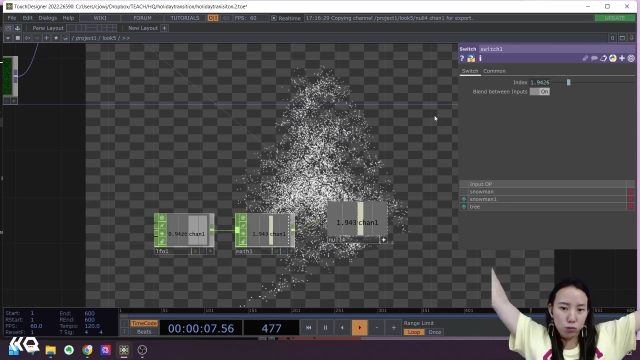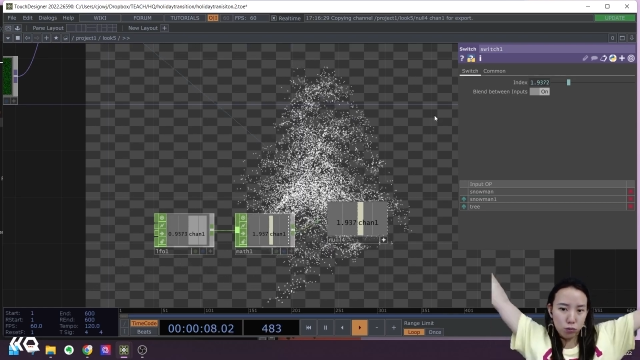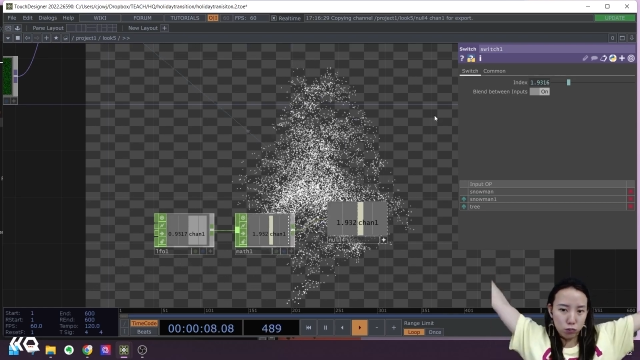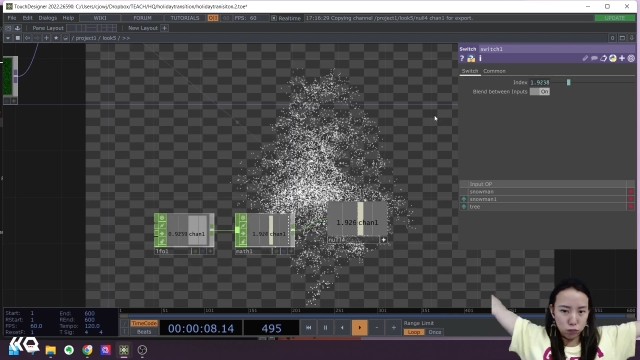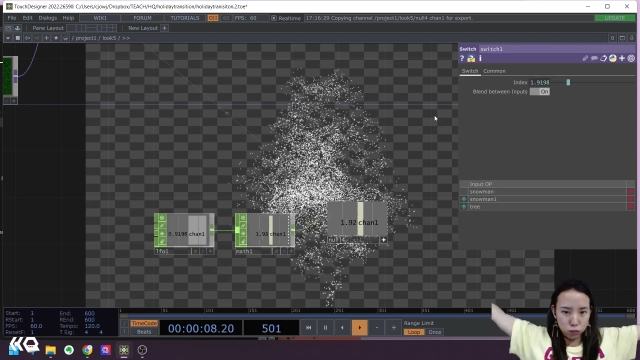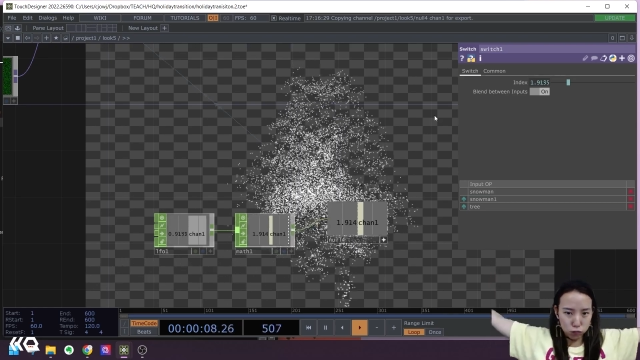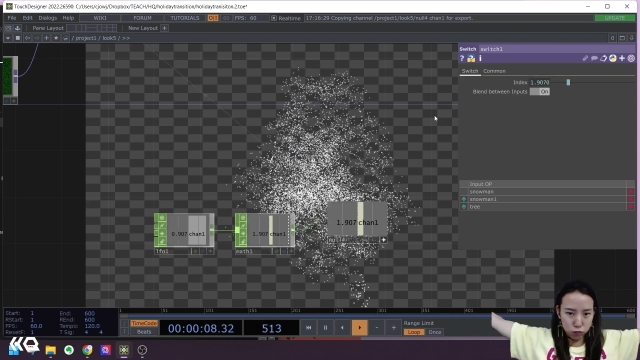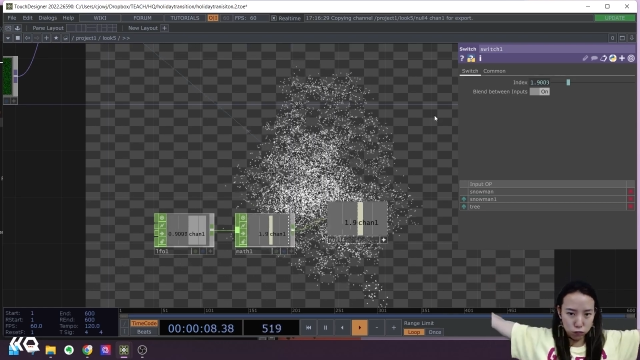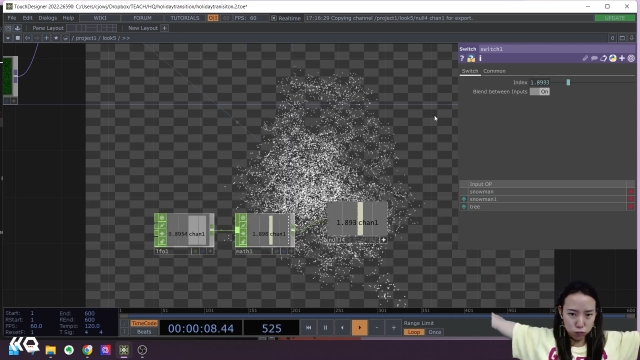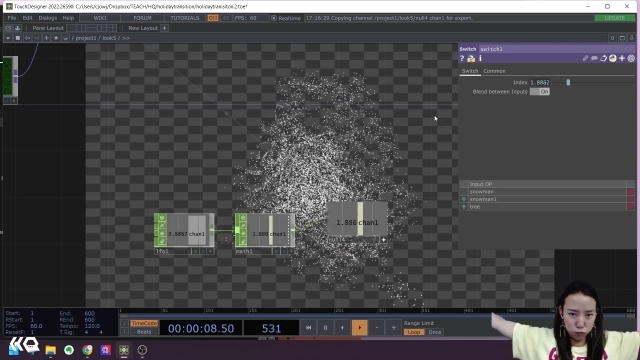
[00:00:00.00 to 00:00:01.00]

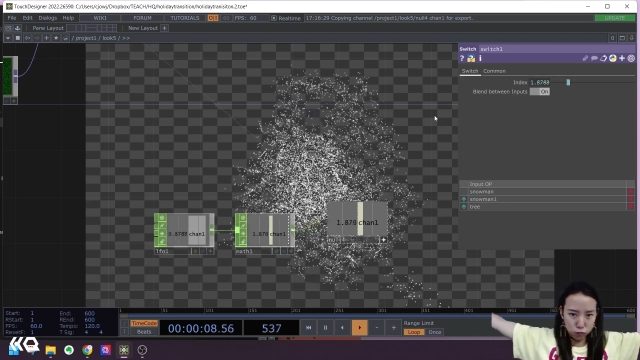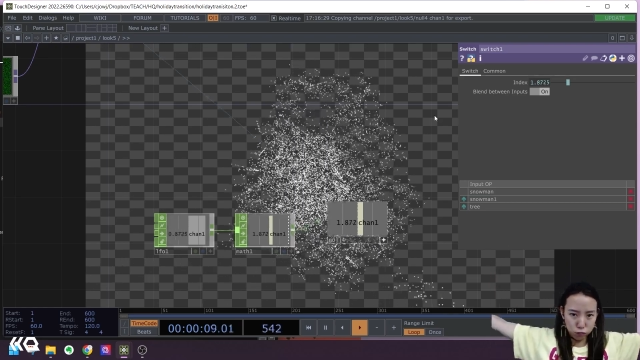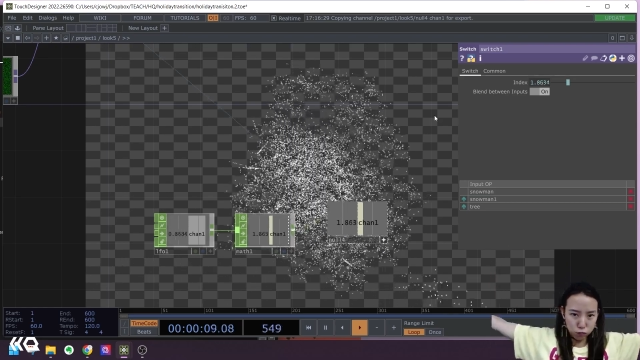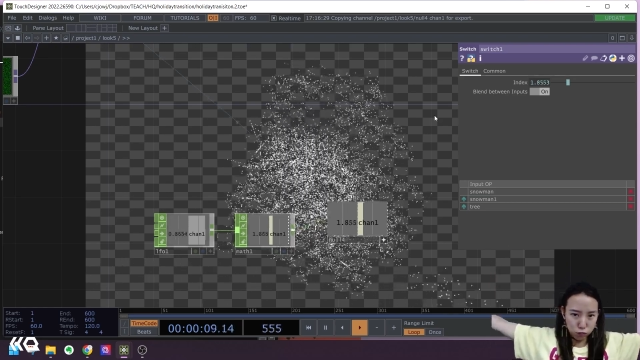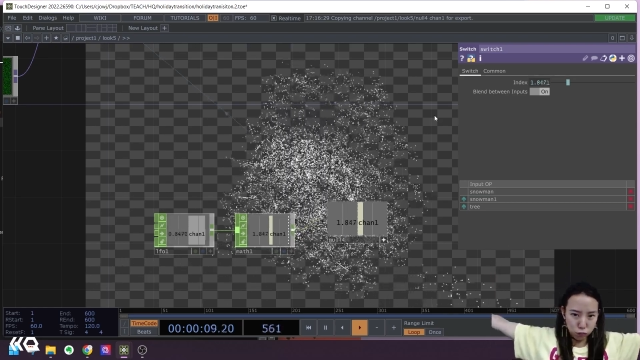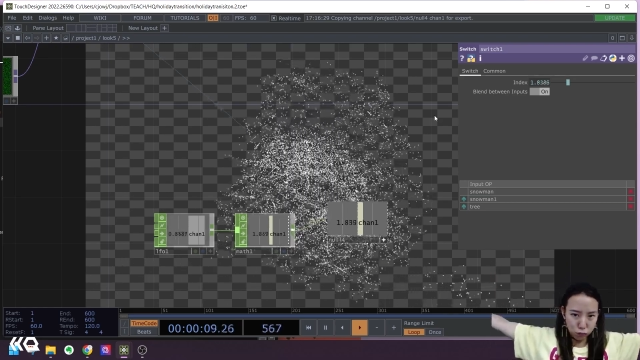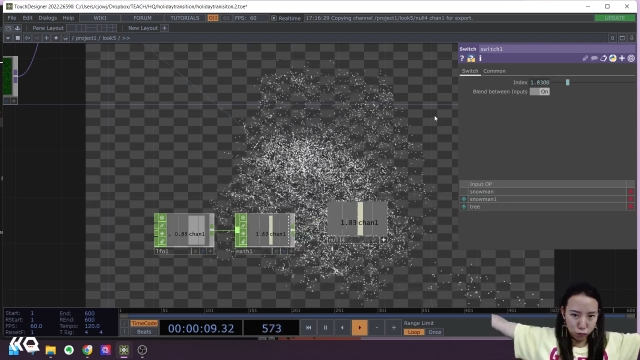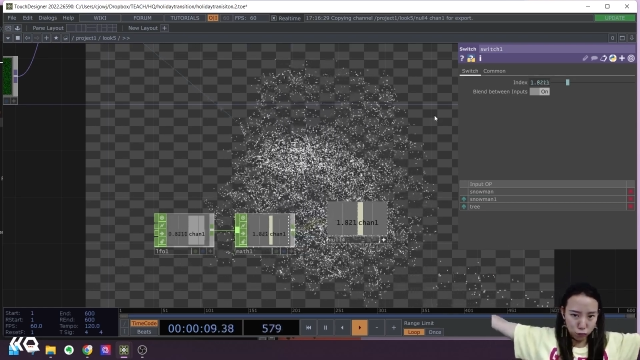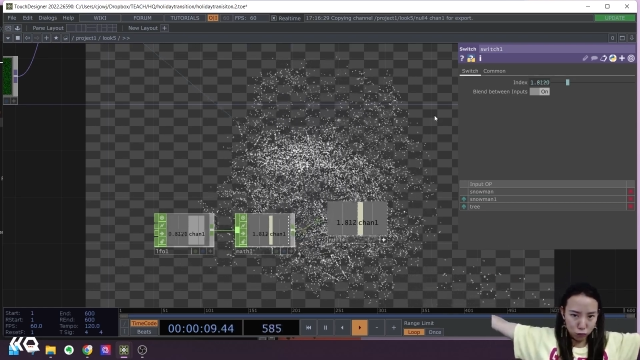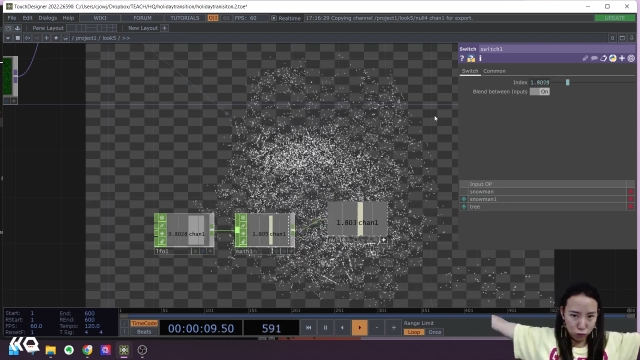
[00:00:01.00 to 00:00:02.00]

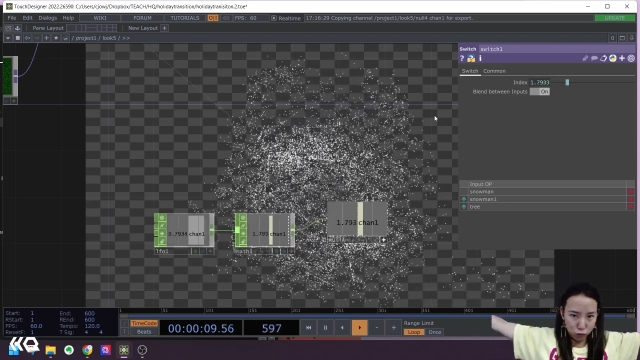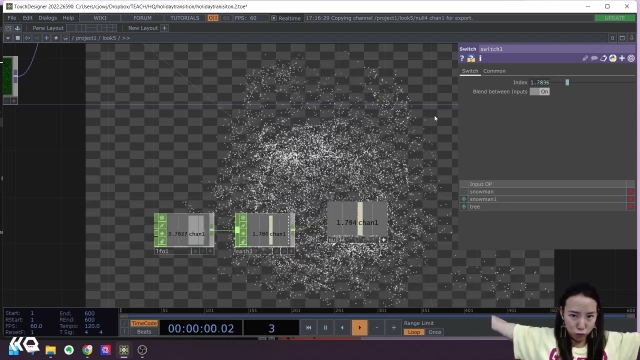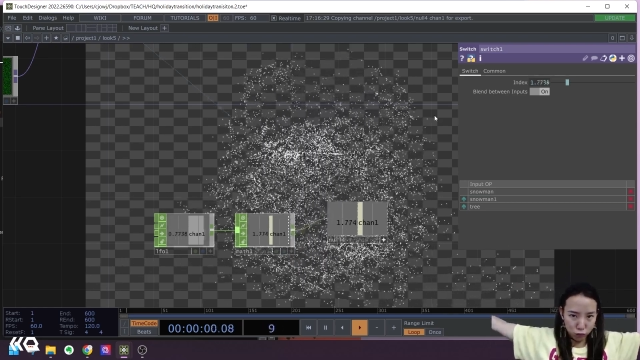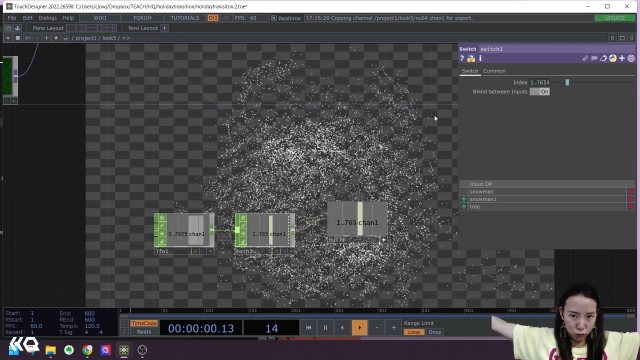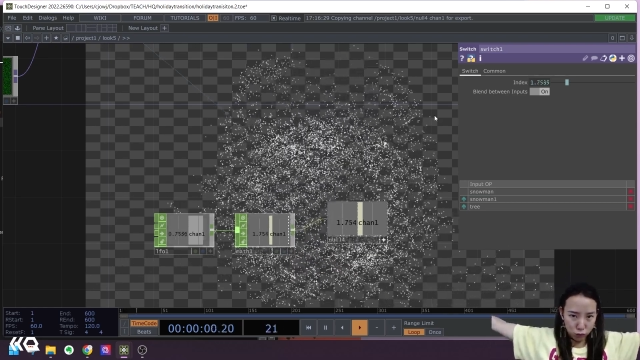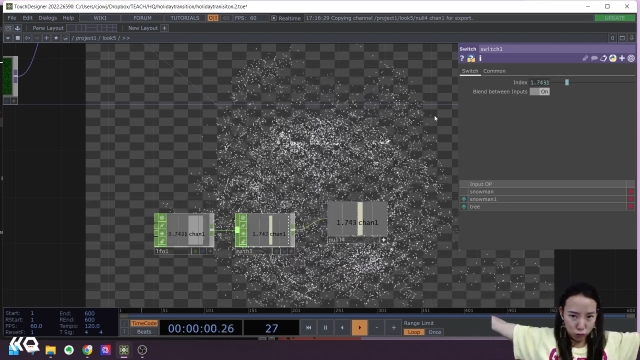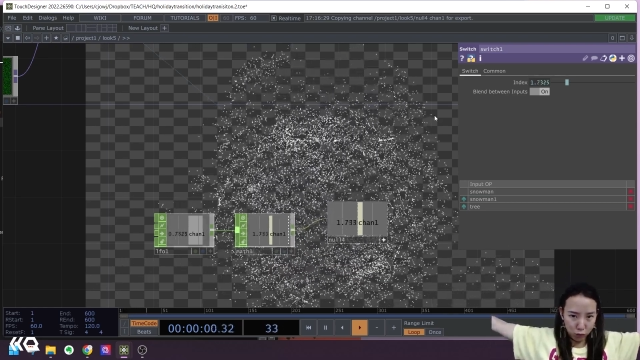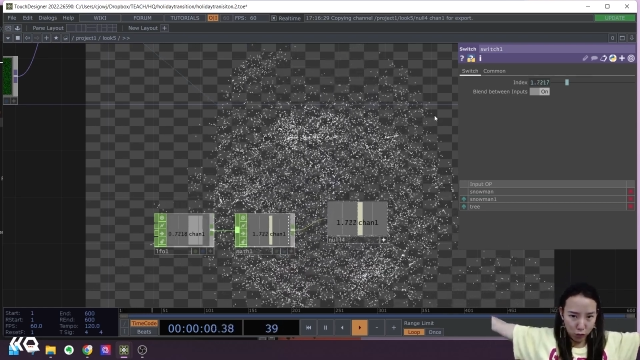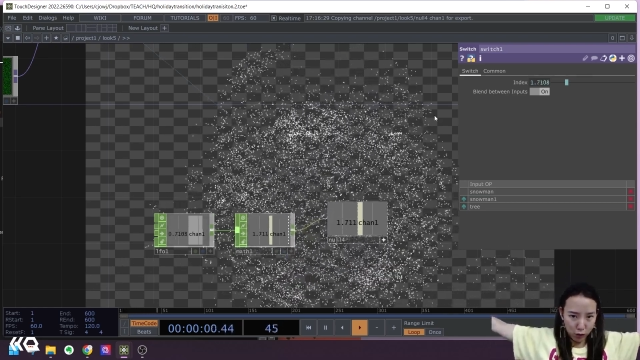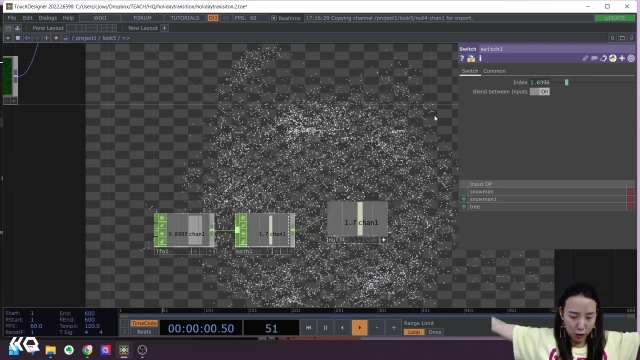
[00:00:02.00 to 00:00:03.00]

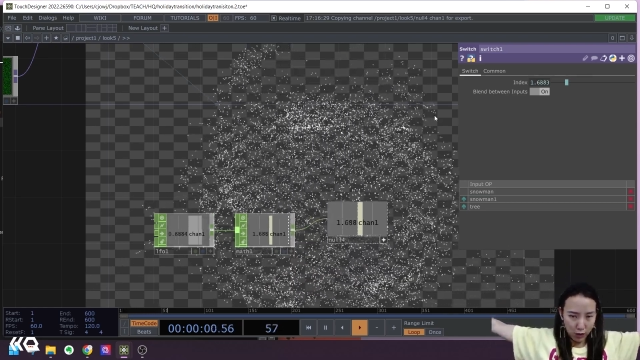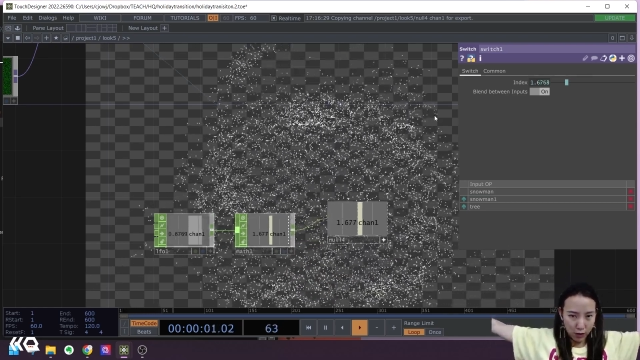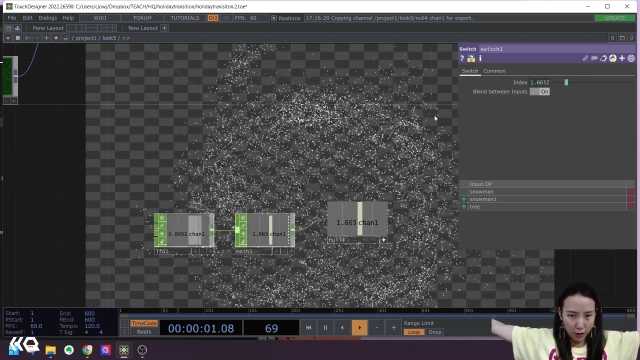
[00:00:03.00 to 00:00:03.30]
(silence)